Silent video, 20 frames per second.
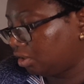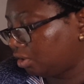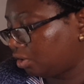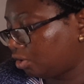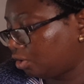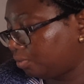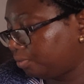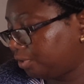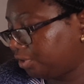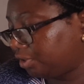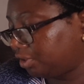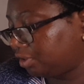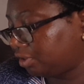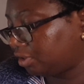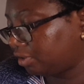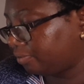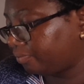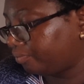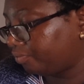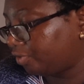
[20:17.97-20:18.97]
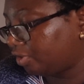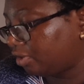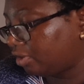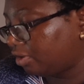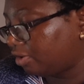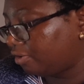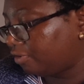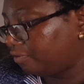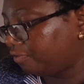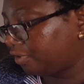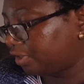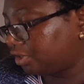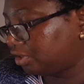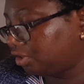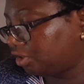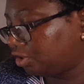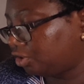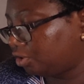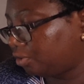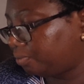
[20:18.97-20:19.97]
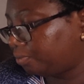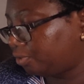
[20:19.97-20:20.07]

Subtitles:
immunity. Vaccination